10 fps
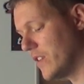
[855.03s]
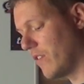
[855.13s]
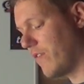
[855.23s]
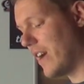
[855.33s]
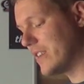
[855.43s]

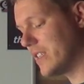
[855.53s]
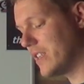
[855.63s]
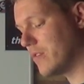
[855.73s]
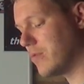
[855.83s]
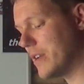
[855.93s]
you'll find an
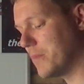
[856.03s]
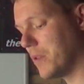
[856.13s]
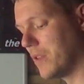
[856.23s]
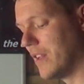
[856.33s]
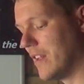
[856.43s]

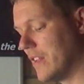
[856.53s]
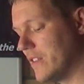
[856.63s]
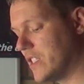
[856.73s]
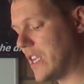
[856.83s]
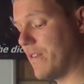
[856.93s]
incredible
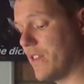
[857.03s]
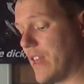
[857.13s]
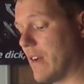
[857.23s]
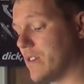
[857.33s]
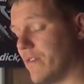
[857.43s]

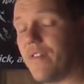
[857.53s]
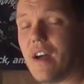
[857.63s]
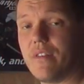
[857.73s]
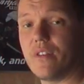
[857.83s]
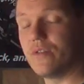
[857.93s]

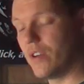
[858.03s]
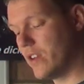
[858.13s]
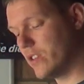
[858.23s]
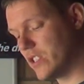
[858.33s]
7,500, uh,